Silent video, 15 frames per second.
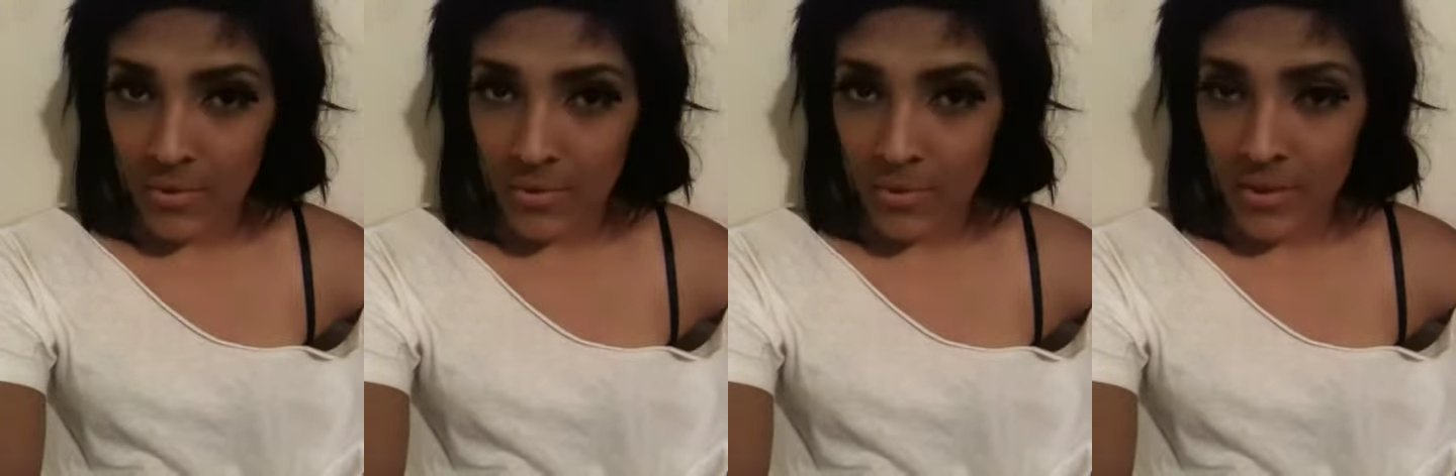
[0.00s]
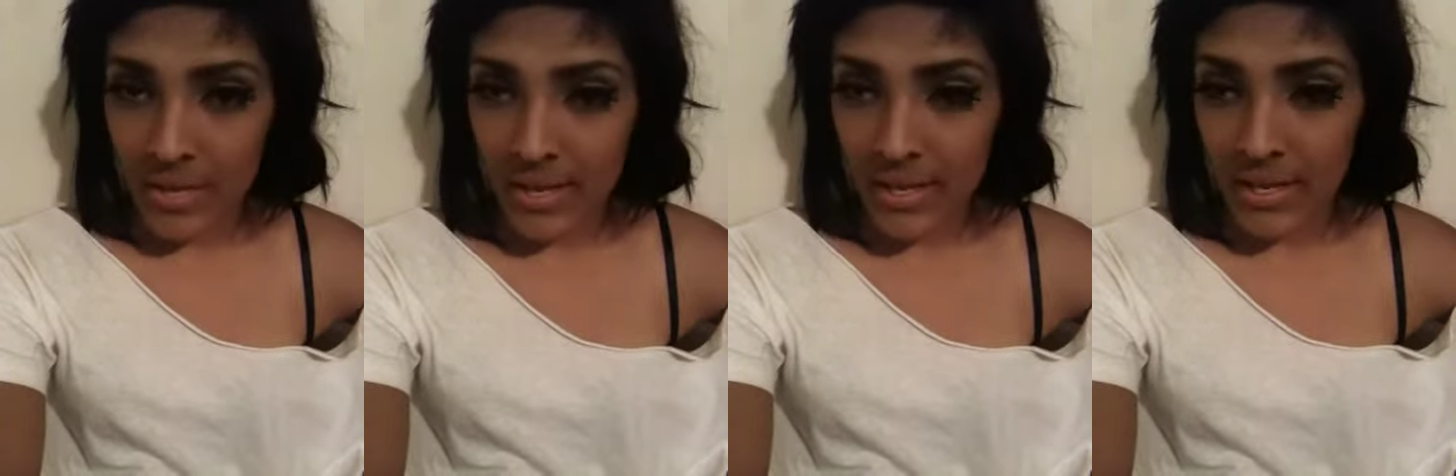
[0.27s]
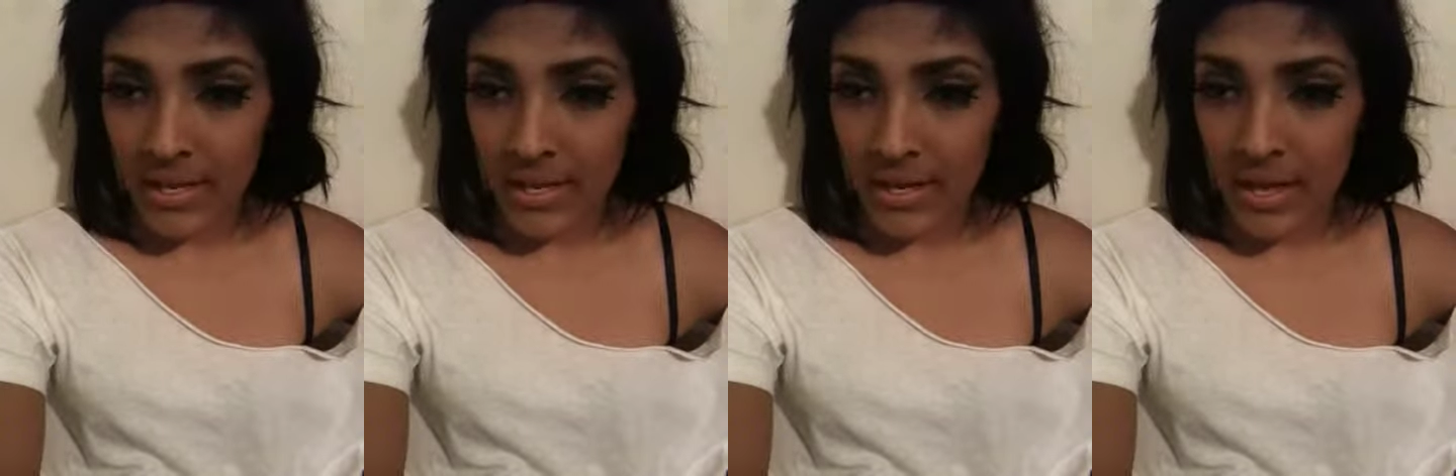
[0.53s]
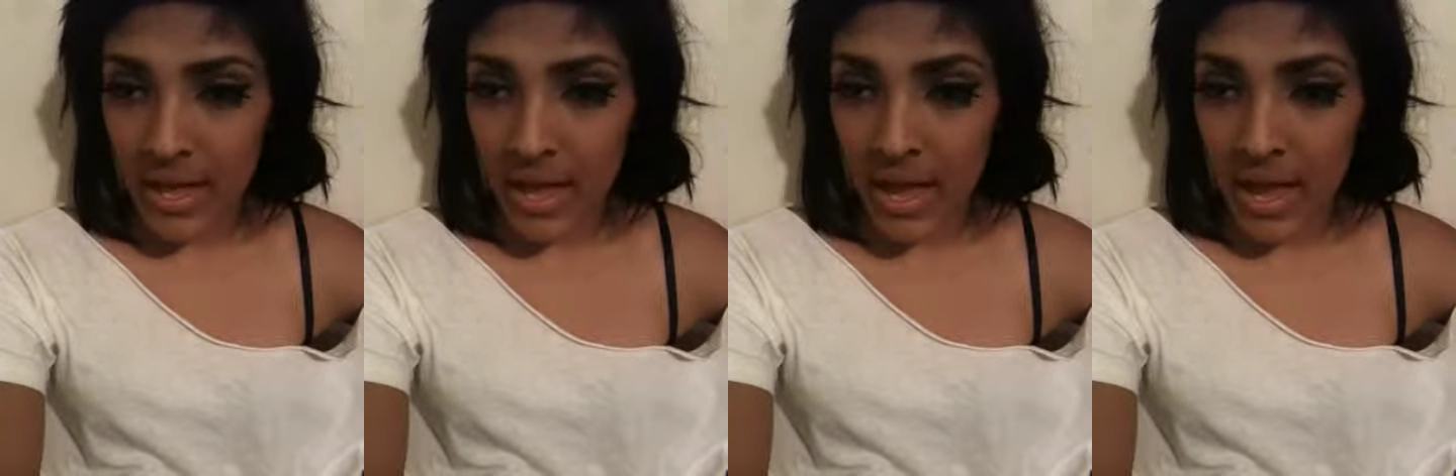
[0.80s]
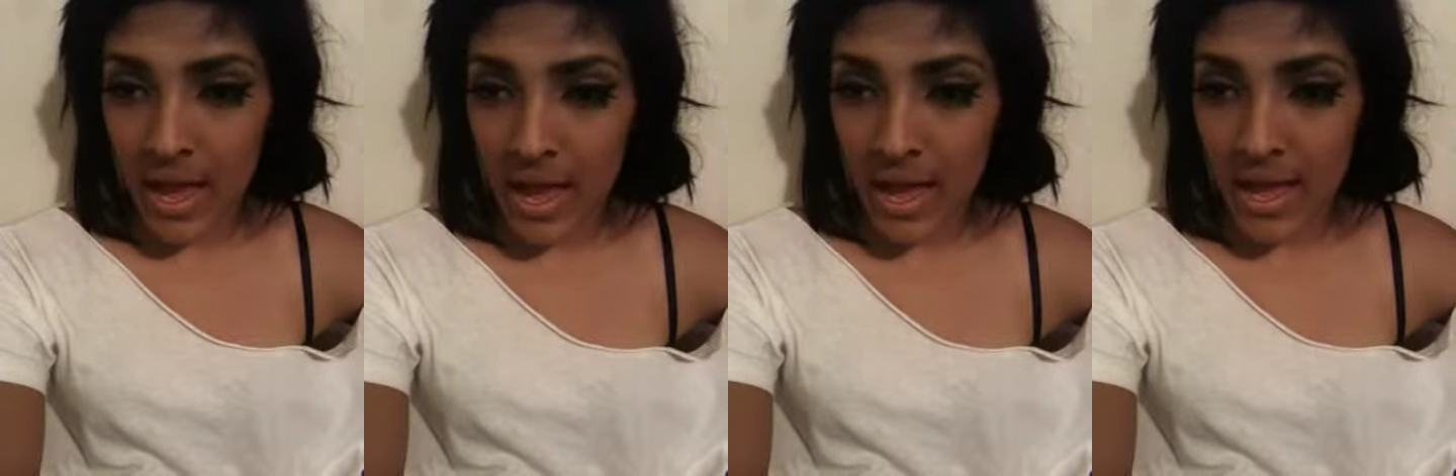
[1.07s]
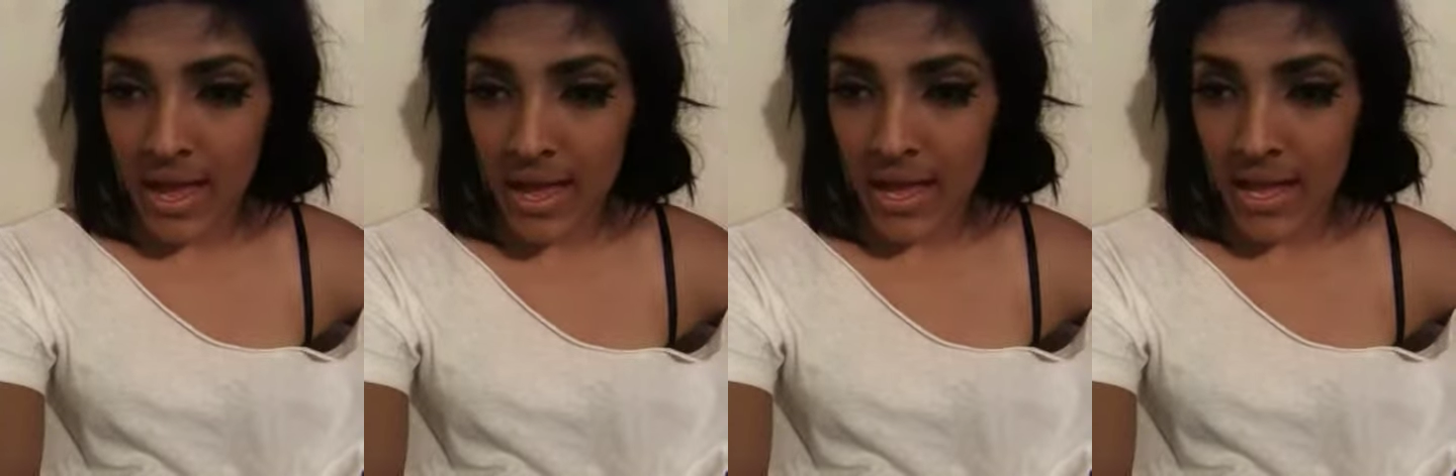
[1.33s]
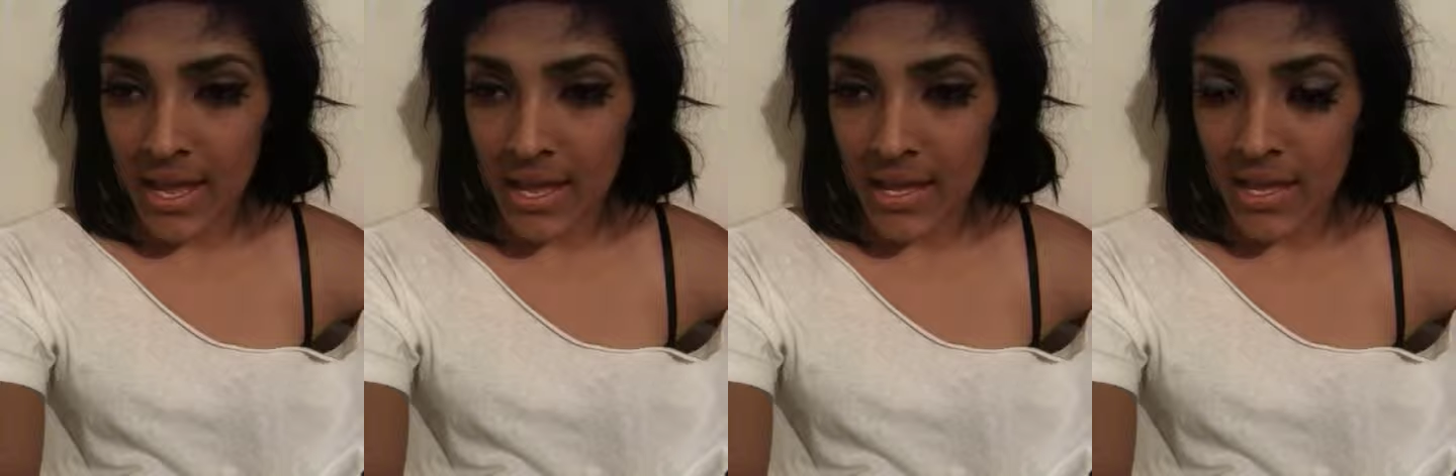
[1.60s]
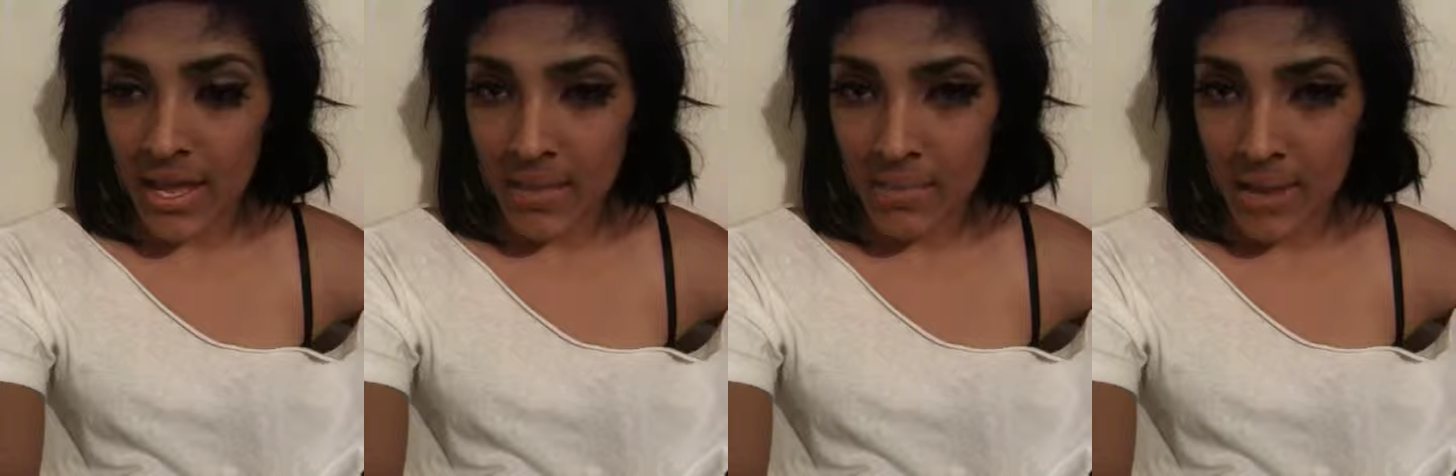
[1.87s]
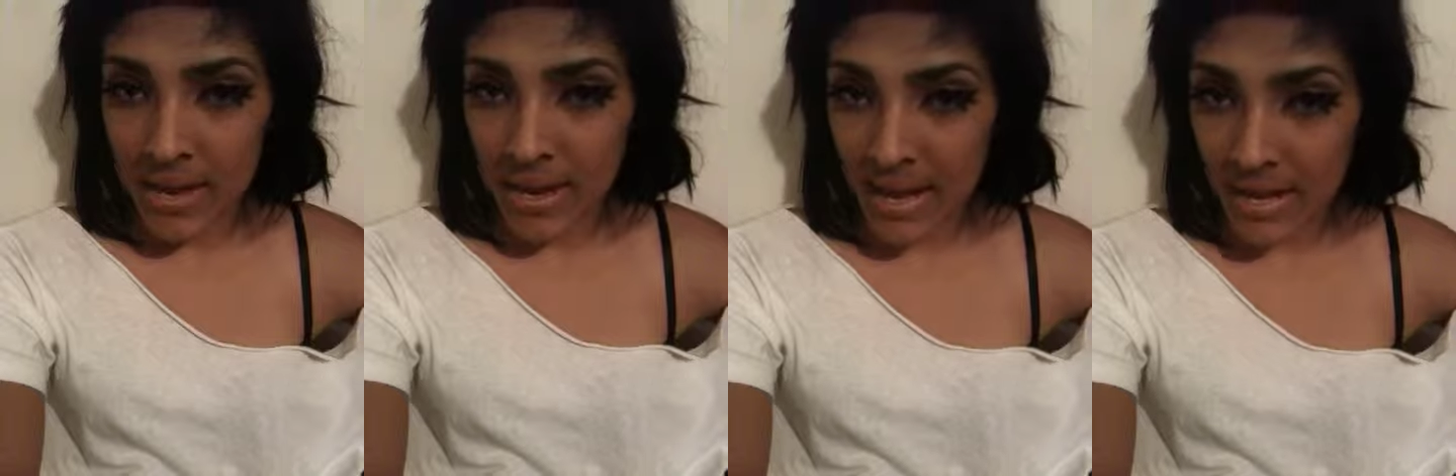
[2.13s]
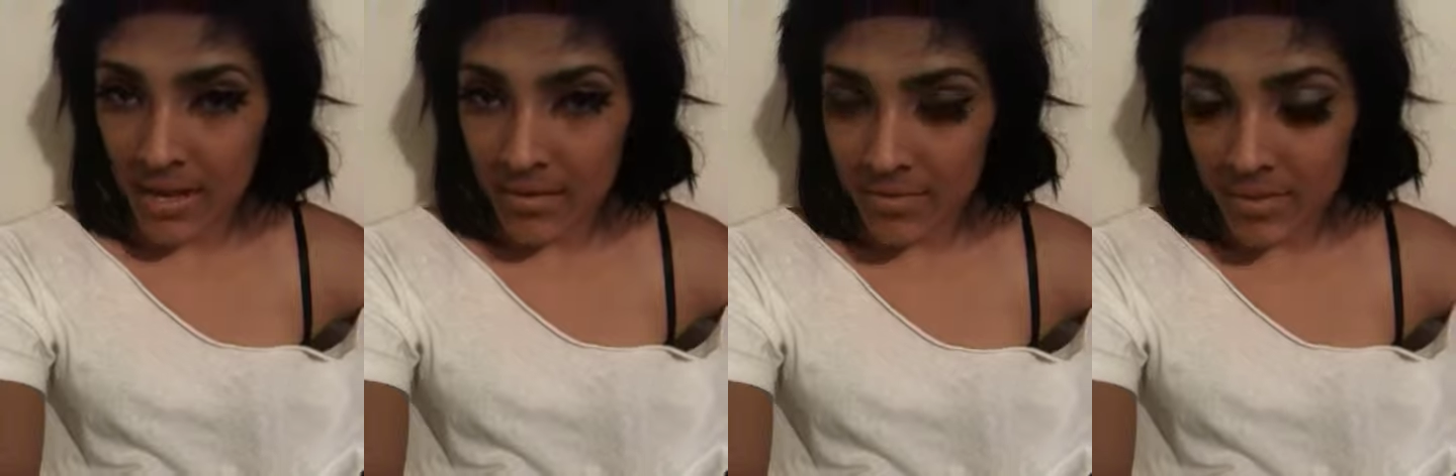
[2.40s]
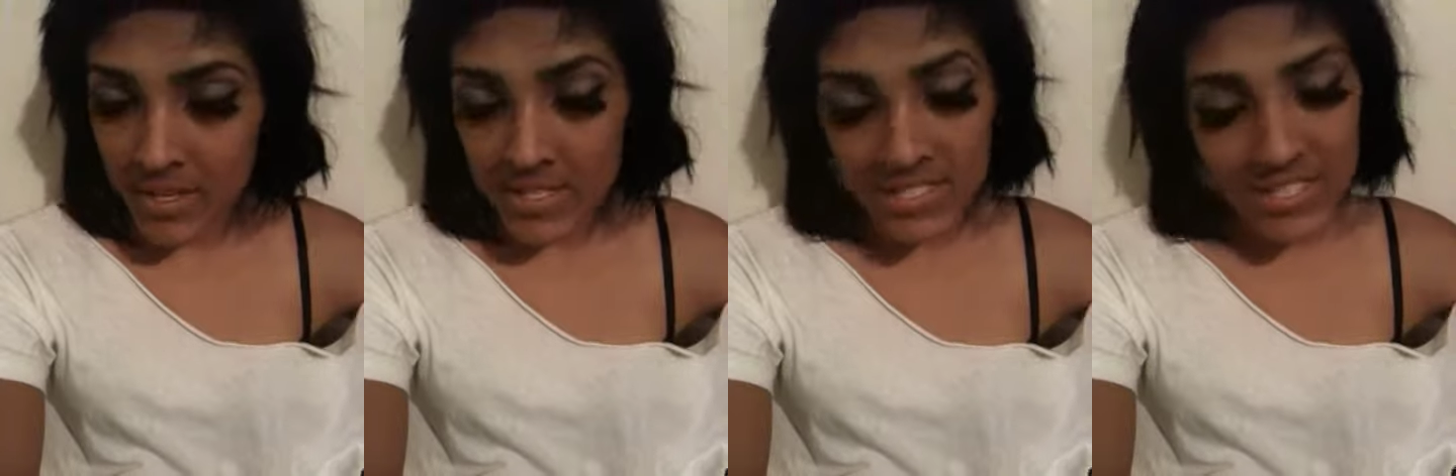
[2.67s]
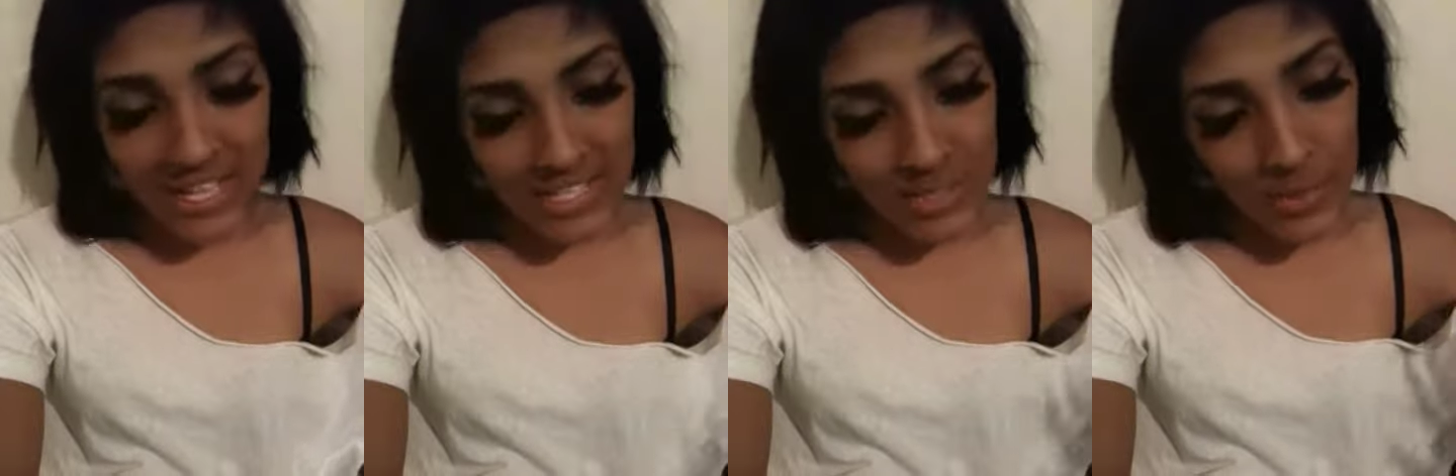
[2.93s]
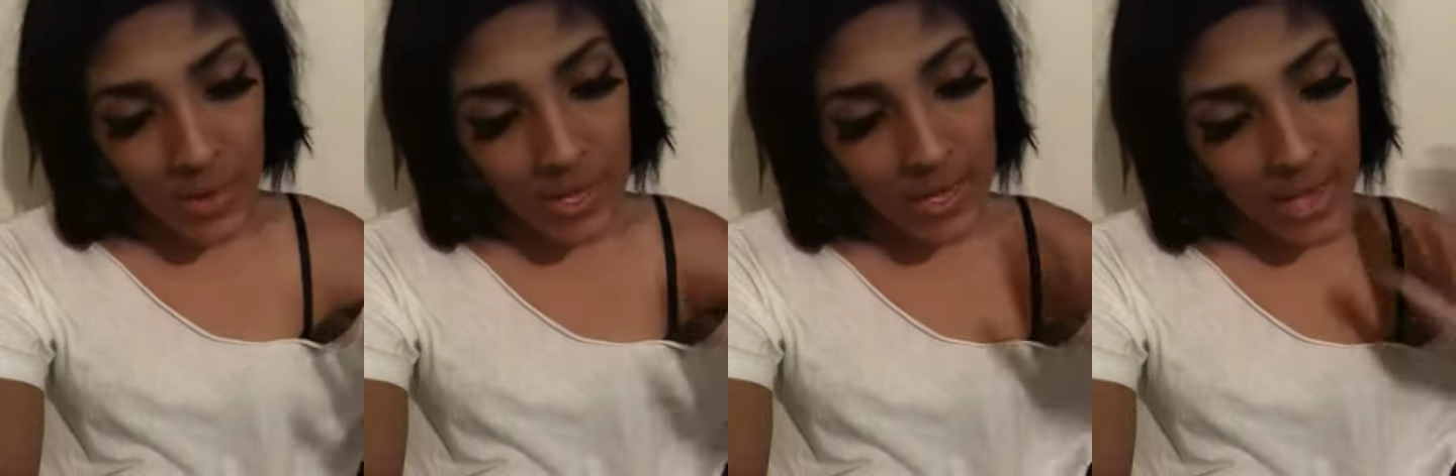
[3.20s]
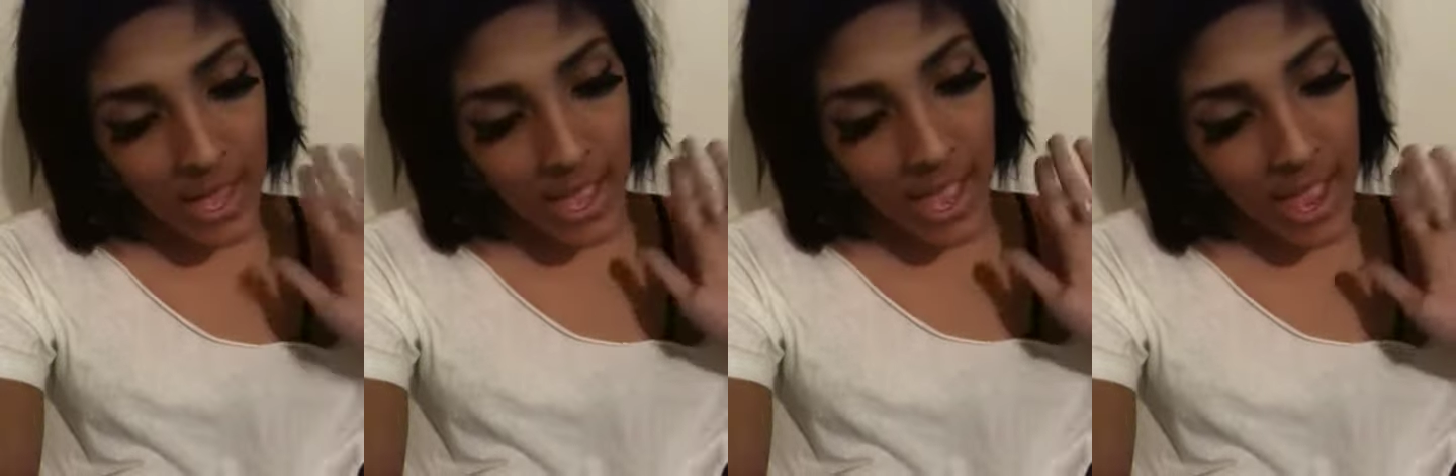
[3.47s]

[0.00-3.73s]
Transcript: when I get my Nikon fixed, that's when